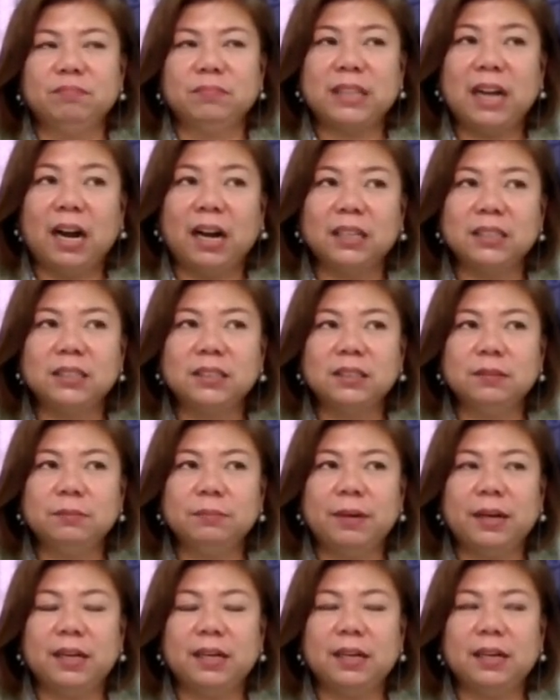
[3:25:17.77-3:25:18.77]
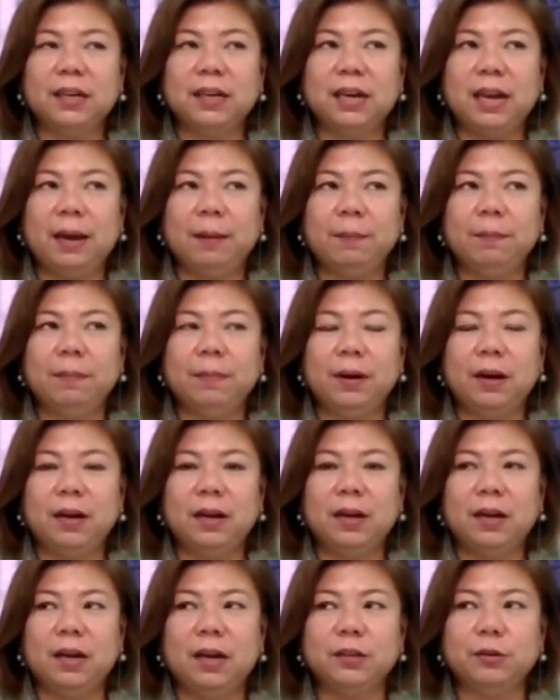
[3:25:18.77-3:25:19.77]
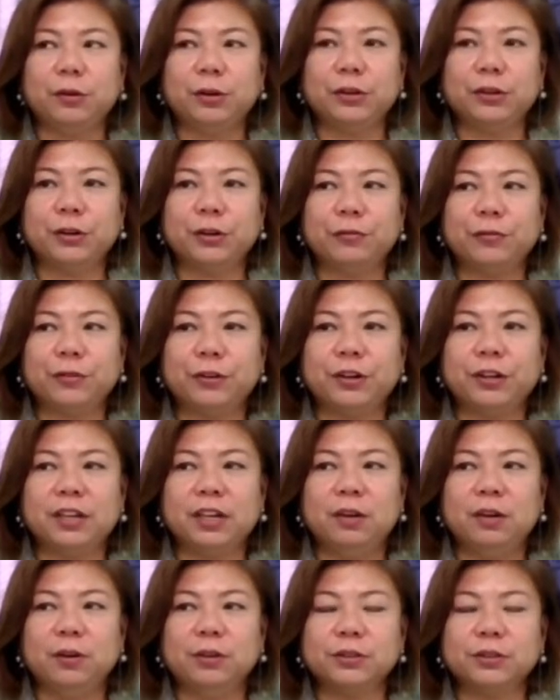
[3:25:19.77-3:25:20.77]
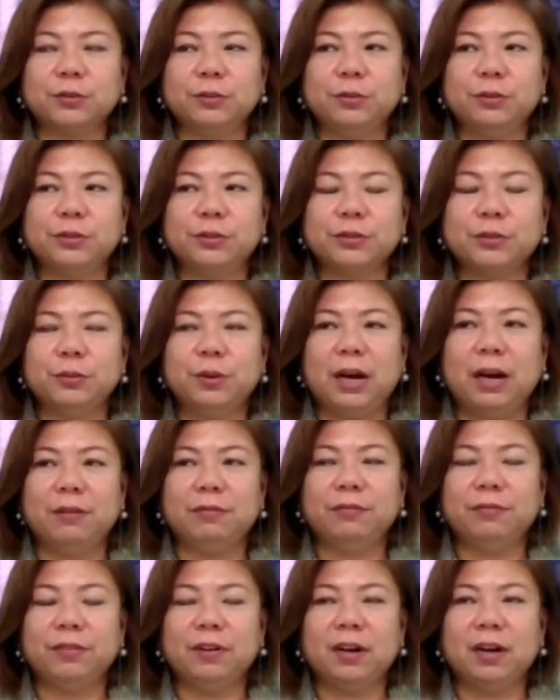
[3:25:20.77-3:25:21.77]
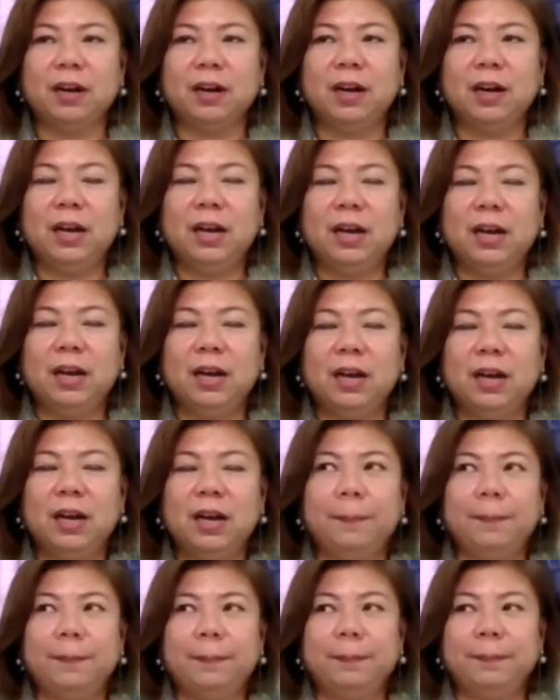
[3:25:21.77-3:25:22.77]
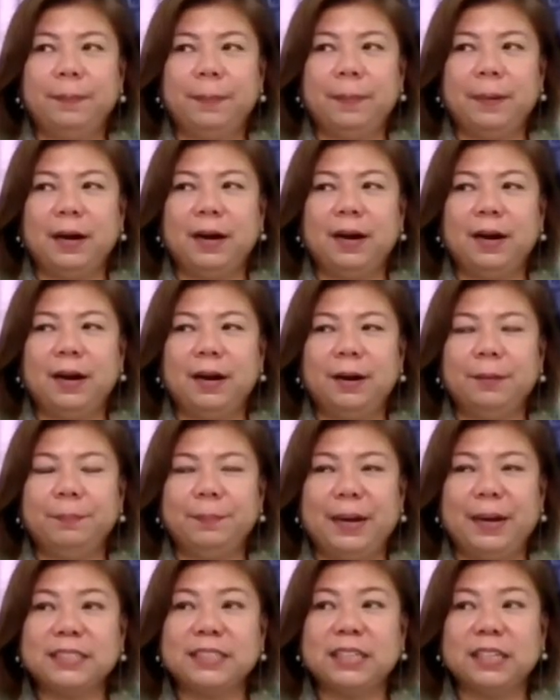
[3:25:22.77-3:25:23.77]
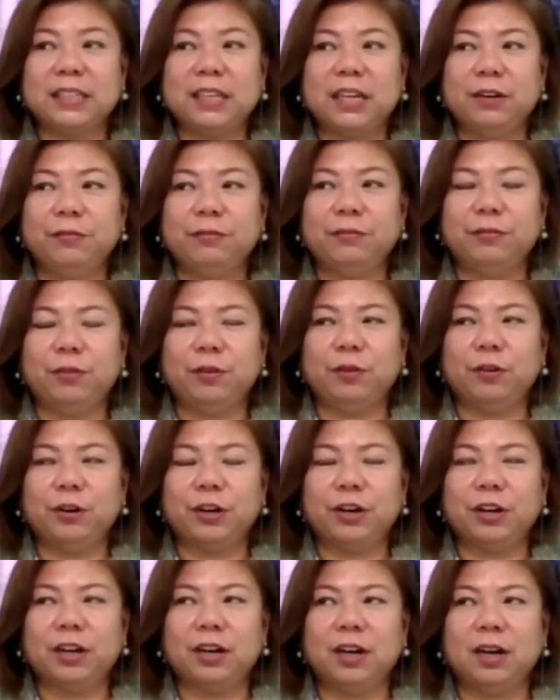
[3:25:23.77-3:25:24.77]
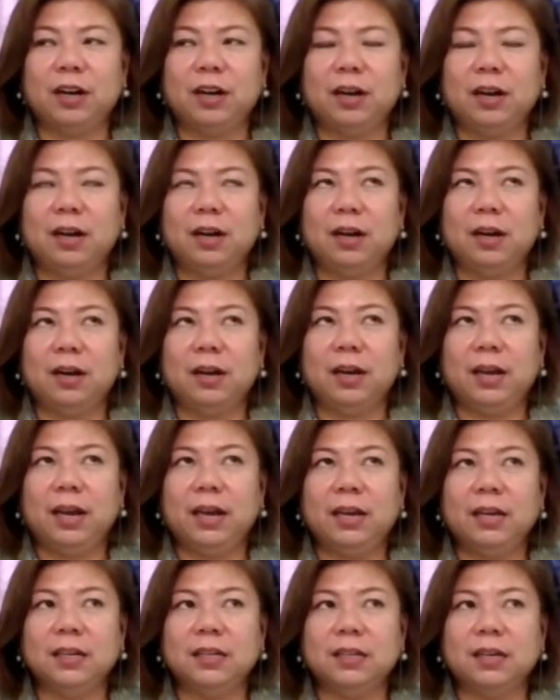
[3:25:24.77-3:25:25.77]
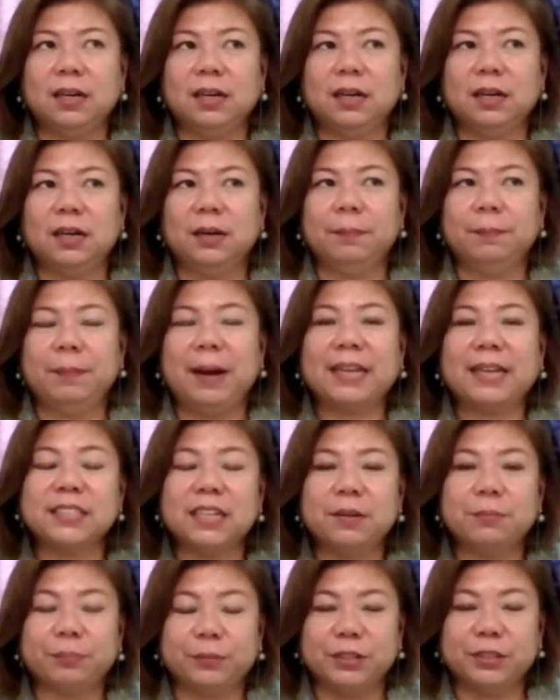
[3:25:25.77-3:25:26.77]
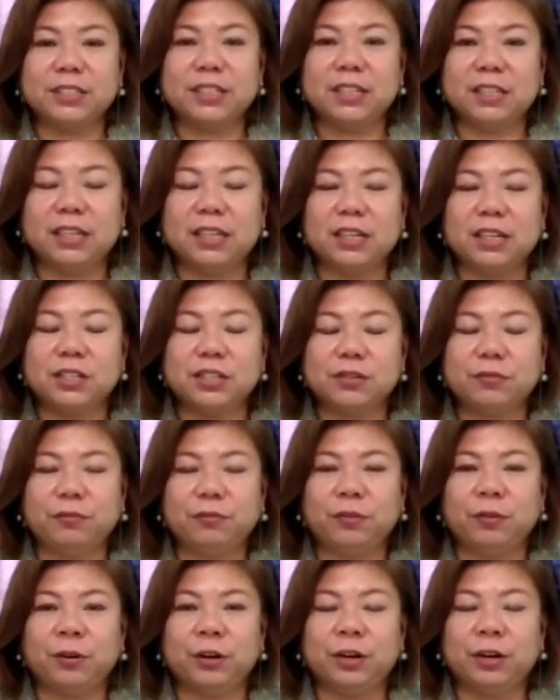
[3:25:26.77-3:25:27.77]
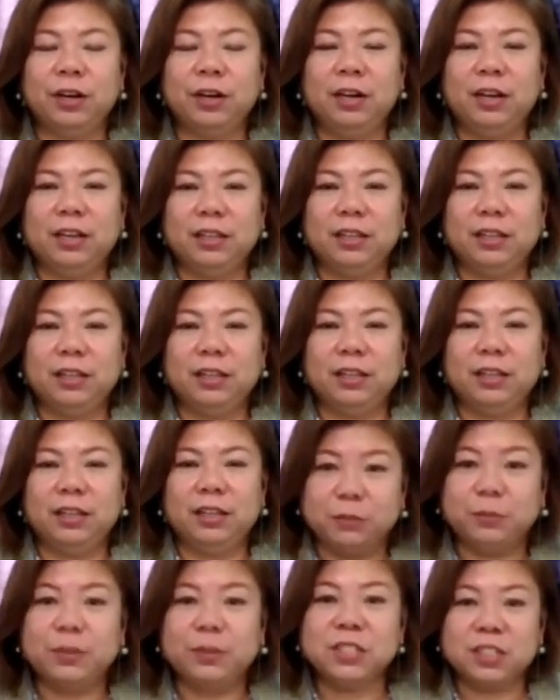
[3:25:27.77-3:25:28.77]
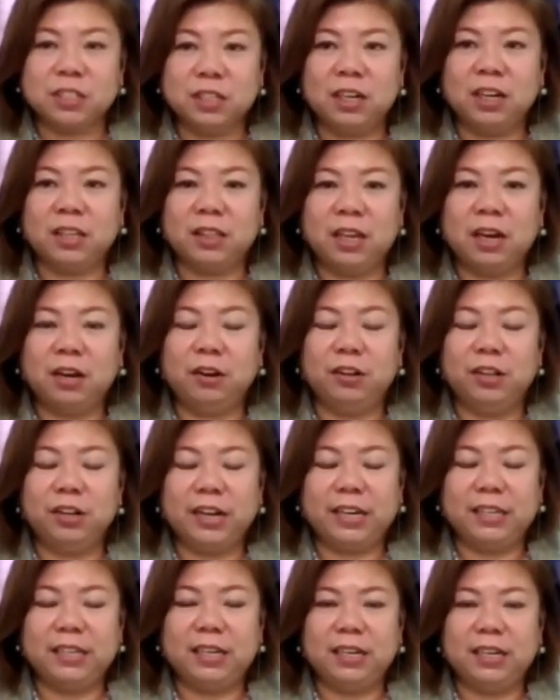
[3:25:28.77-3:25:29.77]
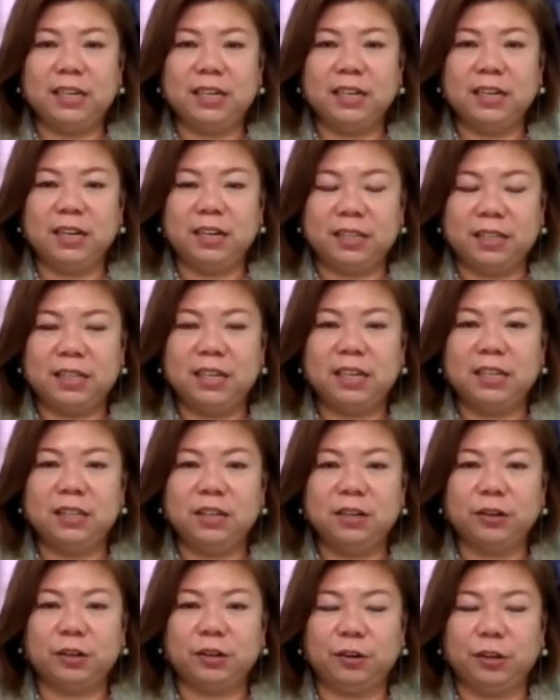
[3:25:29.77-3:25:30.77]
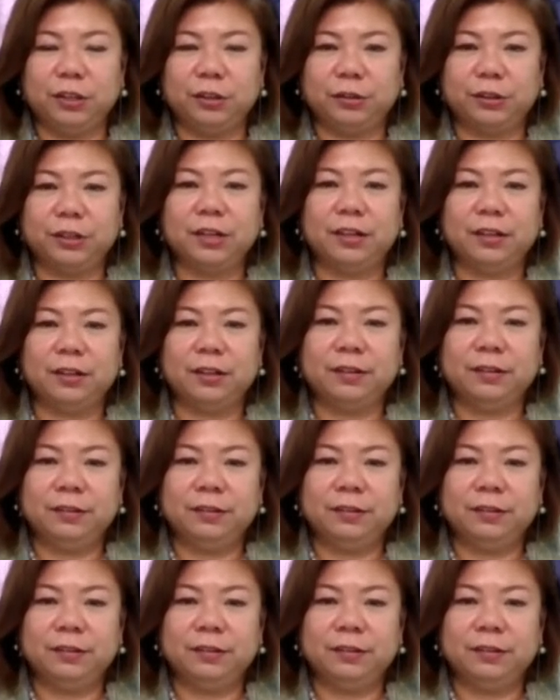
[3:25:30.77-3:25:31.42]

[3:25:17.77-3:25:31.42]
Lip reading: done by LEB in order for the law schools to have a positive or a passing percentage for the bar exams, which they already did, Your Honor.